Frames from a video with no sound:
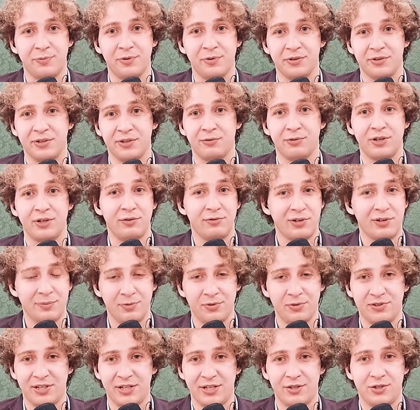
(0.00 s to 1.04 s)
You've built a great
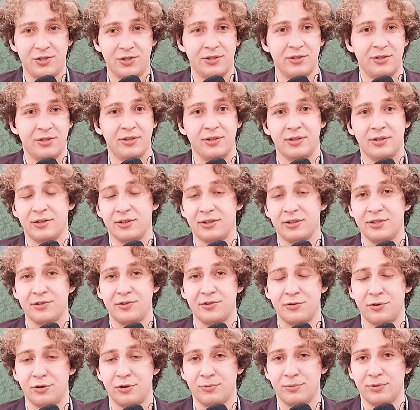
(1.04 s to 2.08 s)
reputation and a
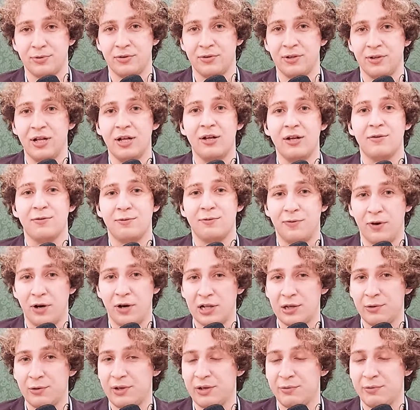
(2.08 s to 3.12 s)
considerable
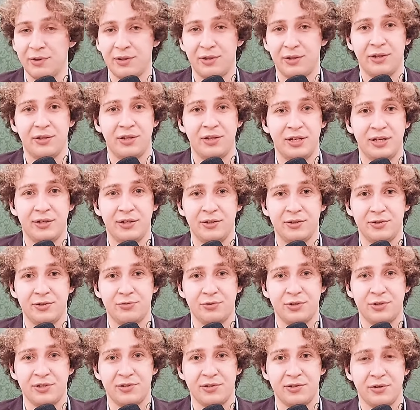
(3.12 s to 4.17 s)
following within the
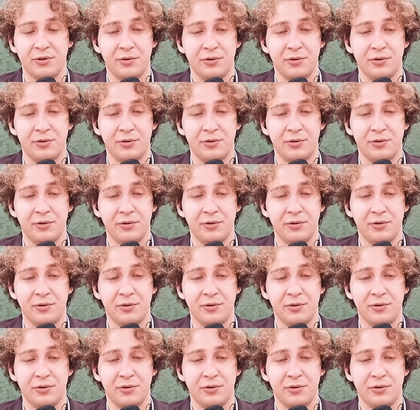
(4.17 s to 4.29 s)
industry.